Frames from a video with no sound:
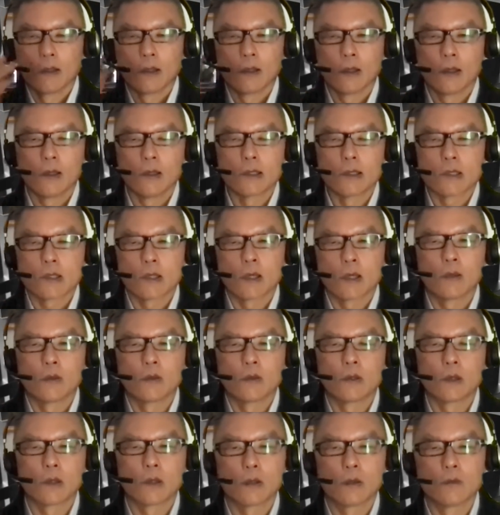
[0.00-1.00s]

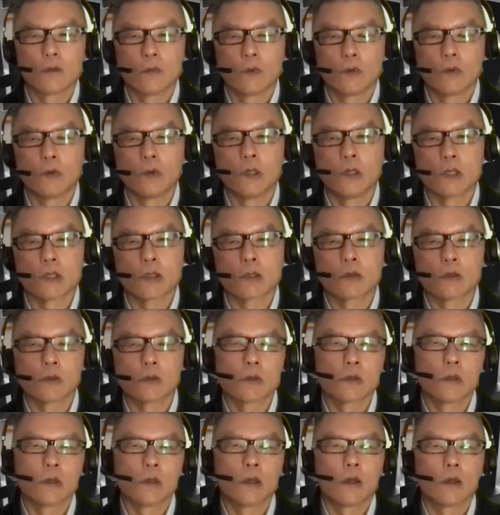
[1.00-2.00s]
inside the
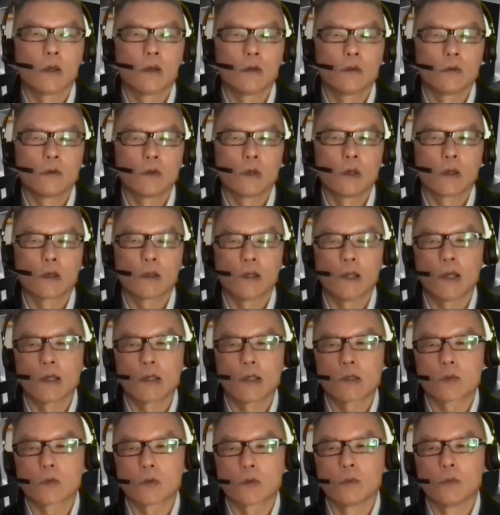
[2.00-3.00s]
digital
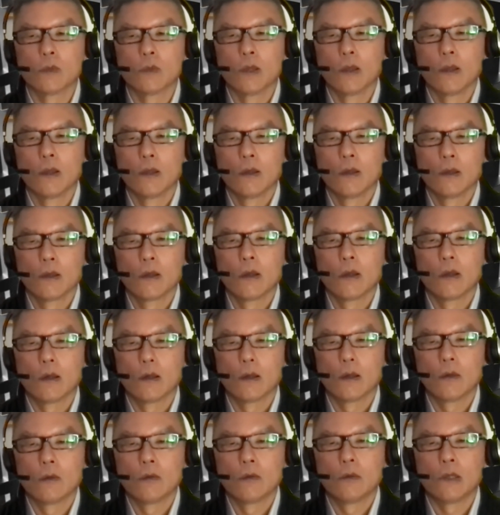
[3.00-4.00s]
classroom,
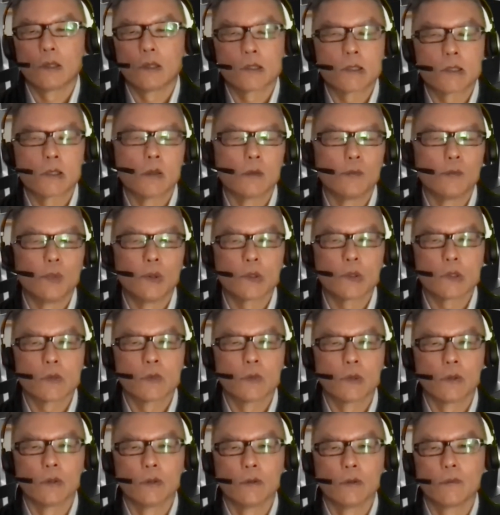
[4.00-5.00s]
that's still
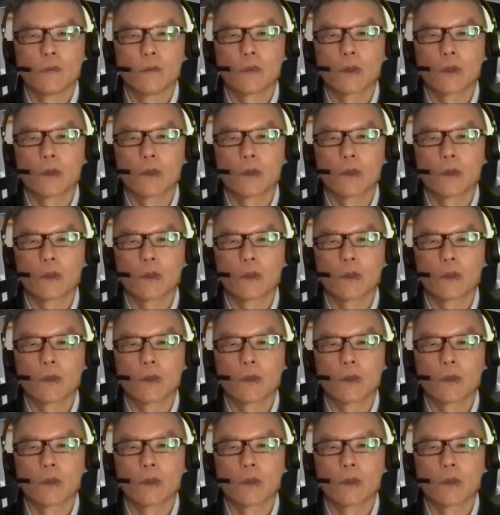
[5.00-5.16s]
possible.